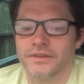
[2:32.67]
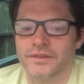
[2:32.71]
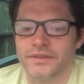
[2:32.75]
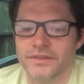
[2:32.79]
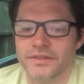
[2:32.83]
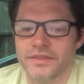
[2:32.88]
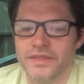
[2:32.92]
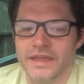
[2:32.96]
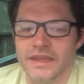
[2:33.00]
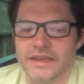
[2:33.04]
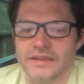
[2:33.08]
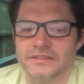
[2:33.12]

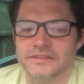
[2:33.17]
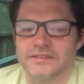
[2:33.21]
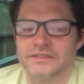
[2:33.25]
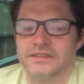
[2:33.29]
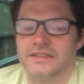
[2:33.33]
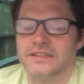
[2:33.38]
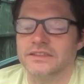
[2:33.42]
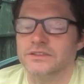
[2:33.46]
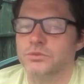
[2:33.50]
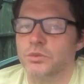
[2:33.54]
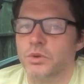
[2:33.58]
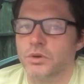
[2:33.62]
This
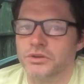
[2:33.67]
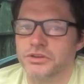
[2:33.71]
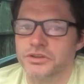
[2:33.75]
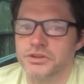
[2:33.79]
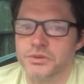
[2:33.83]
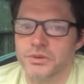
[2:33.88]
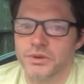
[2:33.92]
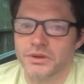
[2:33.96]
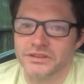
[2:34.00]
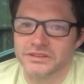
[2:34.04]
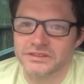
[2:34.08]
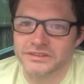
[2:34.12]
is what
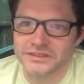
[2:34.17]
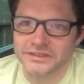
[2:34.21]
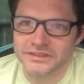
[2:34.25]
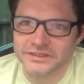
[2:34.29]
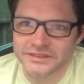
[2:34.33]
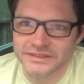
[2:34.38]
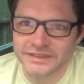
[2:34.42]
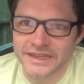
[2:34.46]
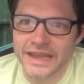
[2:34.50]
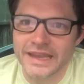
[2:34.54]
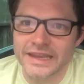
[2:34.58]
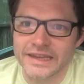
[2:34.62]
you are to
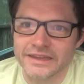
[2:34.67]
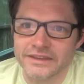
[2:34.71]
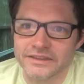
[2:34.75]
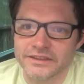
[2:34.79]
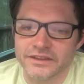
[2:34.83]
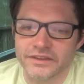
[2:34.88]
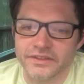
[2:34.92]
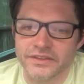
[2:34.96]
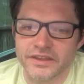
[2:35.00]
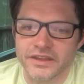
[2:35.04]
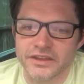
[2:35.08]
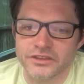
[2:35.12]
say
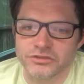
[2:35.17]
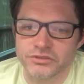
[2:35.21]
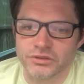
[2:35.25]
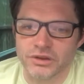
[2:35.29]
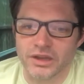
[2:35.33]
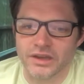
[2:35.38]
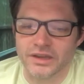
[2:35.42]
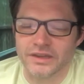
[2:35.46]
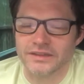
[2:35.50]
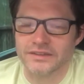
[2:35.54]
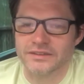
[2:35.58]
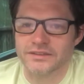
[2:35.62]
to the
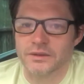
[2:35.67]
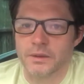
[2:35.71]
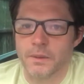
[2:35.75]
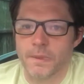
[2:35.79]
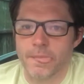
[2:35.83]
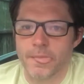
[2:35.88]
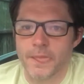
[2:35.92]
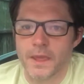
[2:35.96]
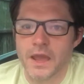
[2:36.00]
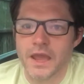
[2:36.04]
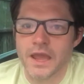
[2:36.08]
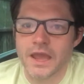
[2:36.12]
Israelites.
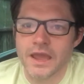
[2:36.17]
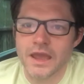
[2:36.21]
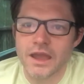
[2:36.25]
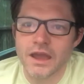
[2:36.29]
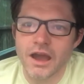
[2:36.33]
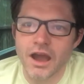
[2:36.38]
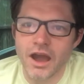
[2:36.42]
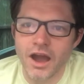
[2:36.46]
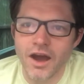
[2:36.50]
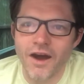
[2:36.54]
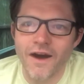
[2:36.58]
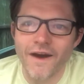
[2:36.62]

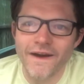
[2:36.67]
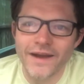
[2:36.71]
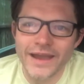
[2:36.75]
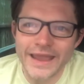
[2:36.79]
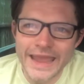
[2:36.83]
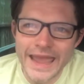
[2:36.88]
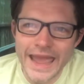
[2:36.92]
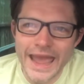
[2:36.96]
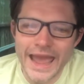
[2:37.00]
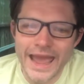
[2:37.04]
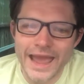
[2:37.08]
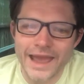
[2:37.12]

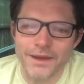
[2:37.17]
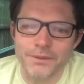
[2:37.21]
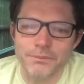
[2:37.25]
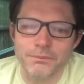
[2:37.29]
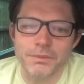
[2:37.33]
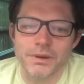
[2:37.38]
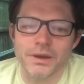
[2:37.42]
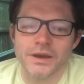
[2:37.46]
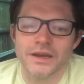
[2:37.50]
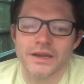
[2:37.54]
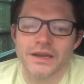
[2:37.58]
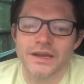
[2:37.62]
I
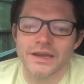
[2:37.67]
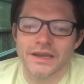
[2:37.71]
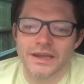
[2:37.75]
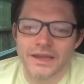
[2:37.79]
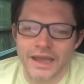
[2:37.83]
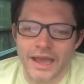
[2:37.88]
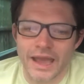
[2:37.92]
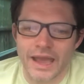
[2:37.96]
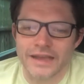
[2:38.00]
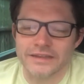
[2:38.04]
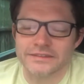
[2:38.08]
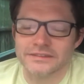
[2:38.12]
am
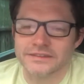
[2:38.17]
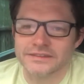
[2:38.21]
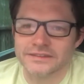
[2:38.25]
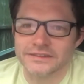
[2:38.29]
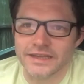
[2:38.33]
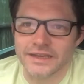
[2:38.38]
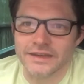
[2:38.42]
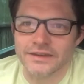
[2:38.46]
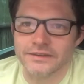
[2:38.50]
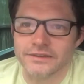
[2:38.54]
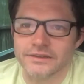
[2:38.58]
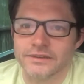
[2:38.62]
has
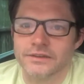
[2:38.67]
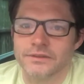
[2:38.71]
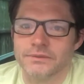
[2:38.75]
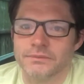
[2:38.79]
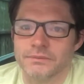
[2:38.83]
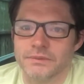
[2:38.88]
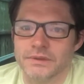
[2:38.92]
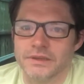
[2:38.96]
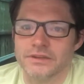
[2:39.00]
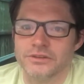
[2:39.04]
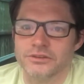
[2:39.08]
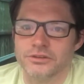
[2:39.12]
sent
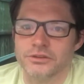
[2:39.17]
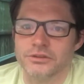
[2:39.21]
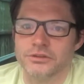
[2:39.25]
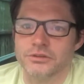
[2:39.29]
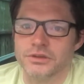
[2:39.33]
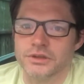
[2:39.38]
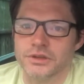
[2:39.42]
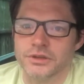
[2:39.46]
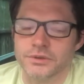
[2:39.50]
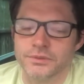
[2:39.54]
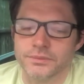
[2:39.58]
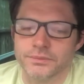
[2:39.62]
me to
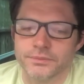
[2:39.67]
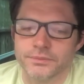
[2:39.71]
you.